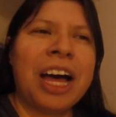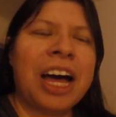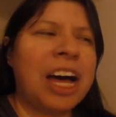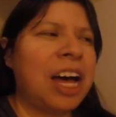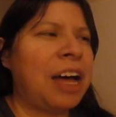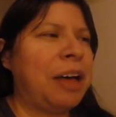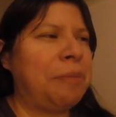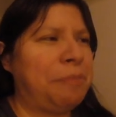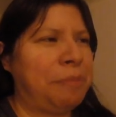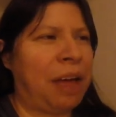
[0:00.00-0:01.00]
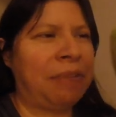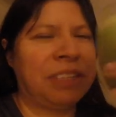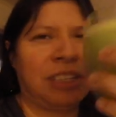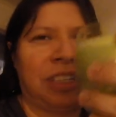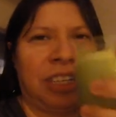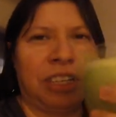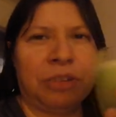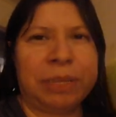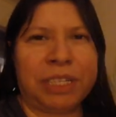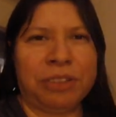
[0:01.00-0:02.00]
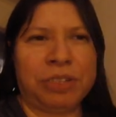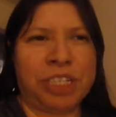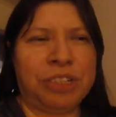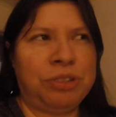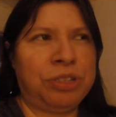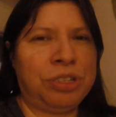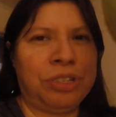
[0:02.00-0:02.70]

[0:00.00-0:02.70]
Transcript: uh, obviously, you know, my celery juice.